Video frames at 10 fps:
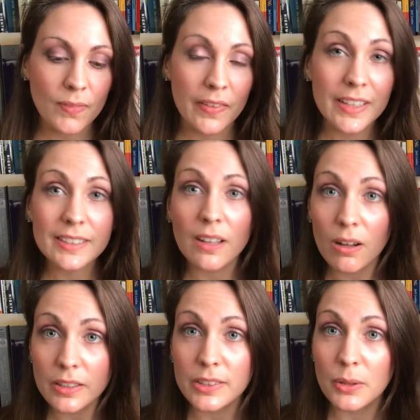this
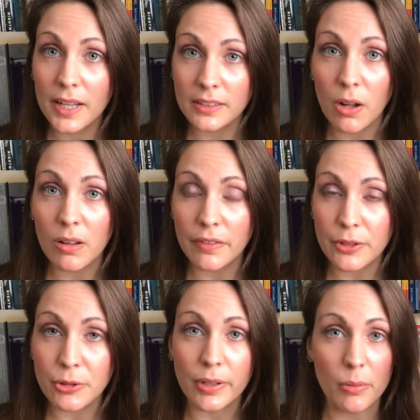also has all of the
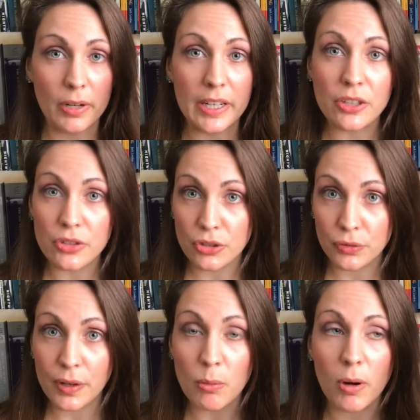trigger warnings, just
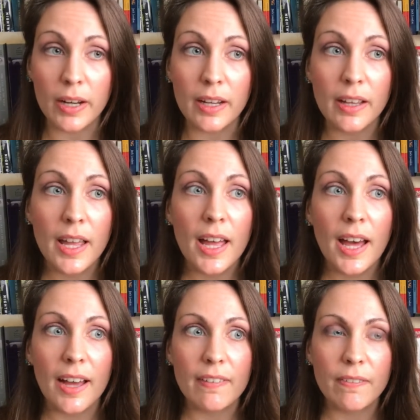fair warning.
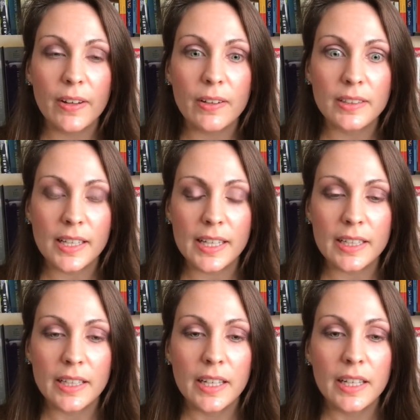I felt
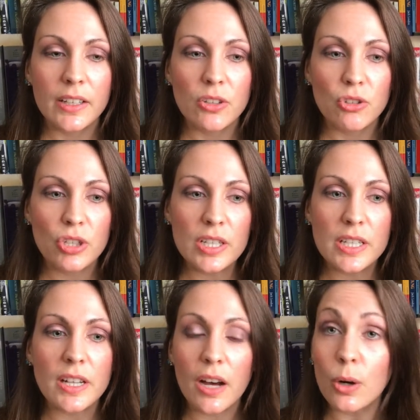like she did
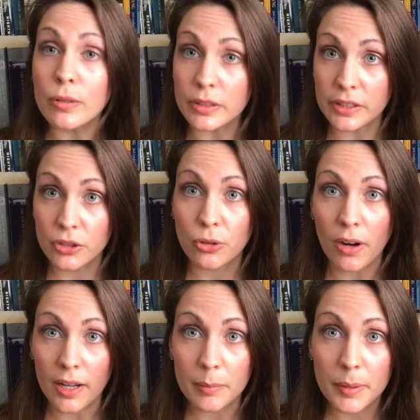not over
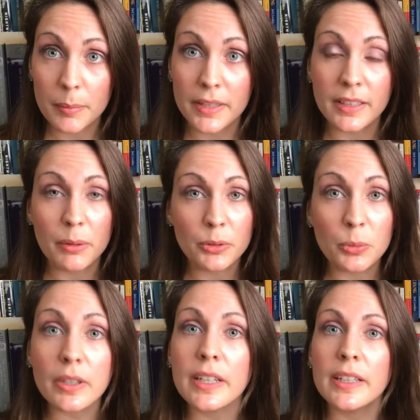describe because I was
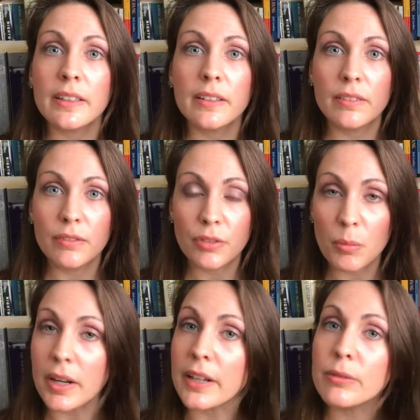worried from
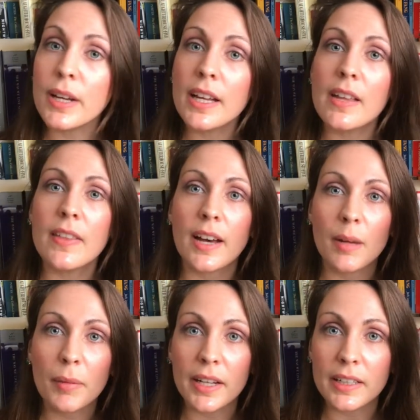what I'd read that I
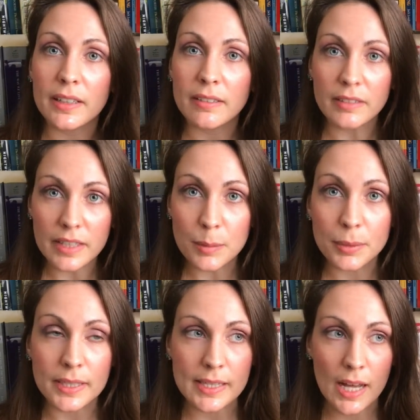might need to
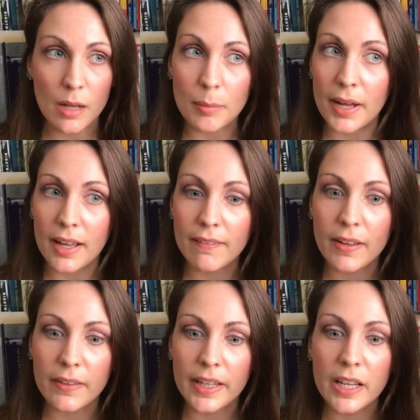put it down, but I
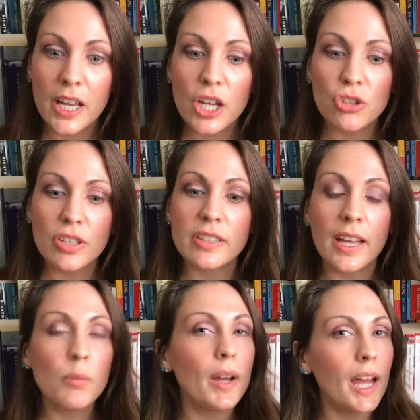felt like she
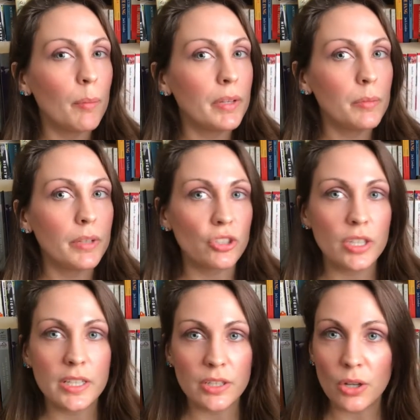said what happened, but she
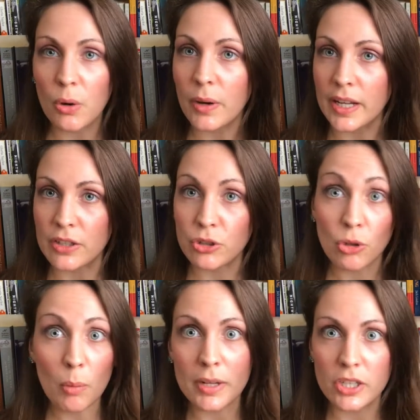didn't go in
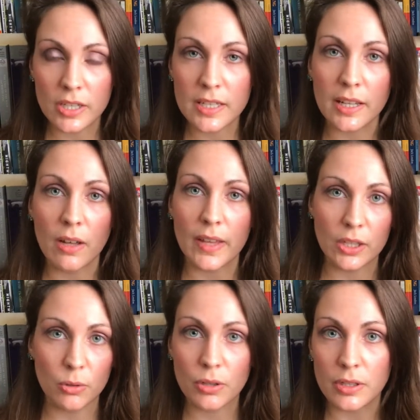so much detail that
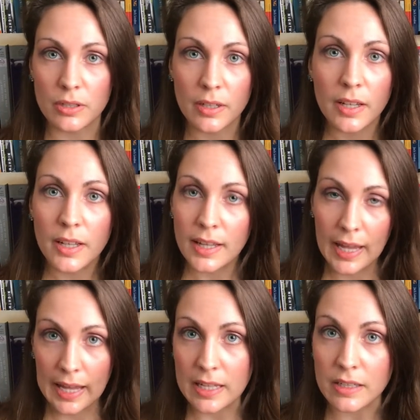you couldn't
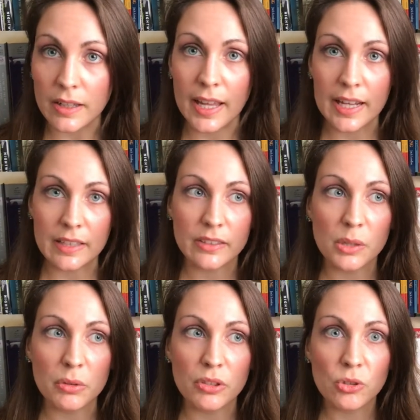handle it, and it
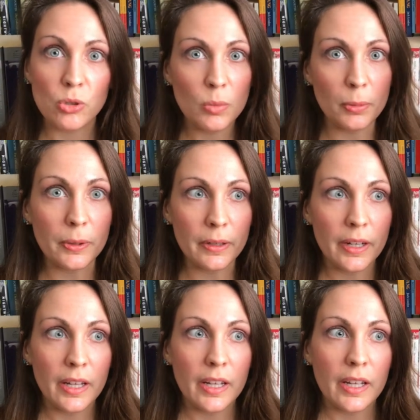still was super
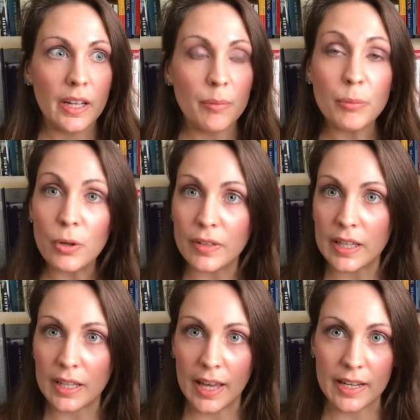
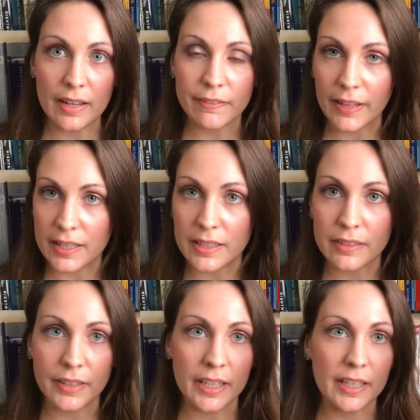moving and
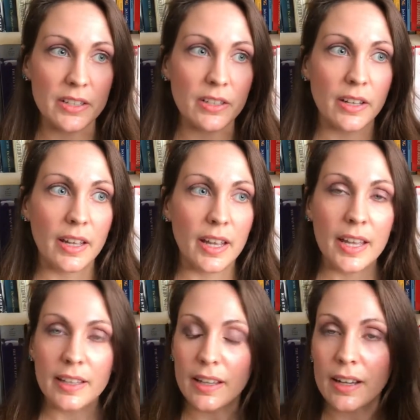effective. And
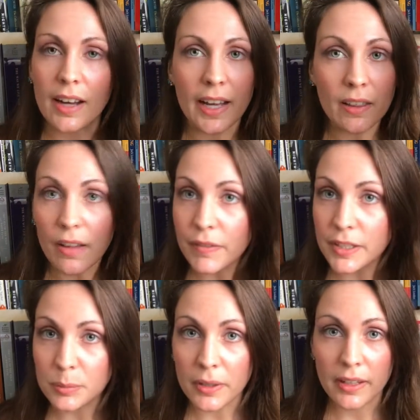yeah, I love
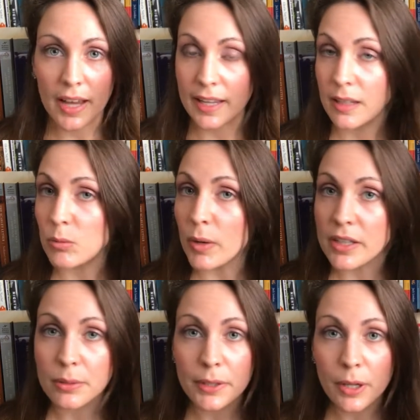this book. I can't
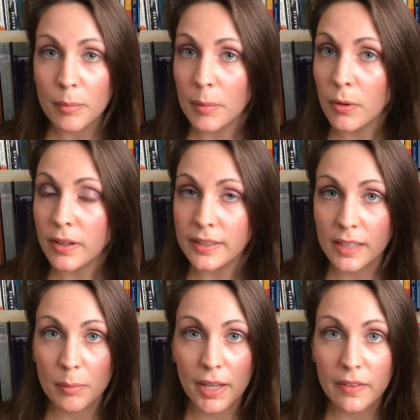wait to read her memoir that's
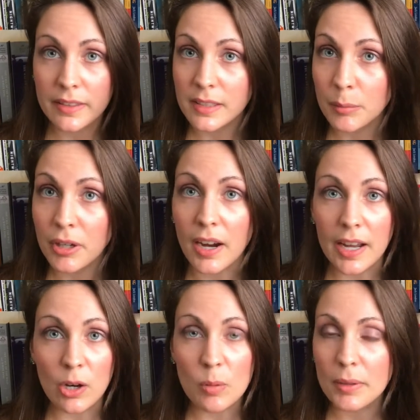coming out this summer.
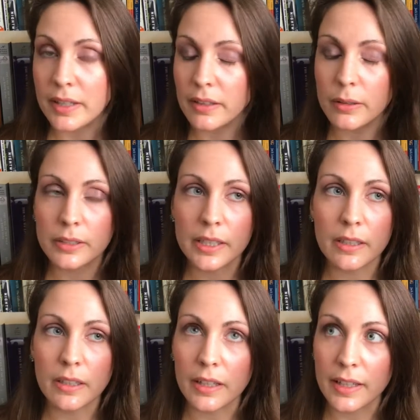I hope I can go see
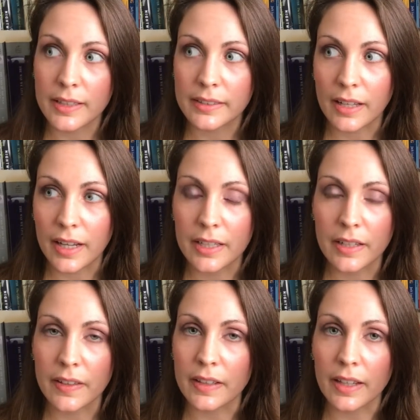her and get it signed
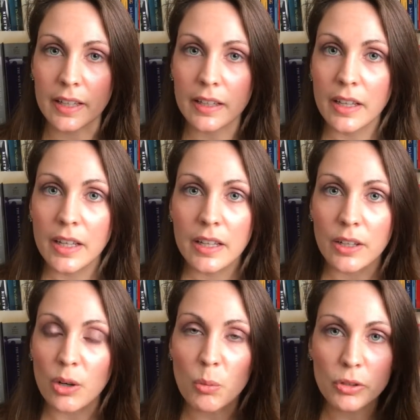and then like,
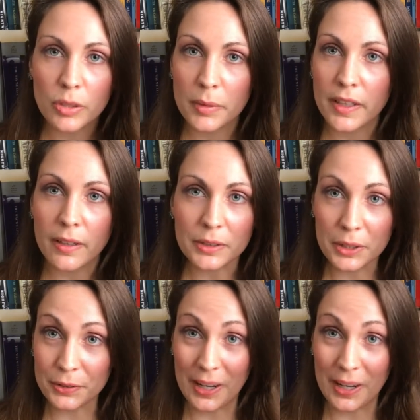you know, worship at the altar of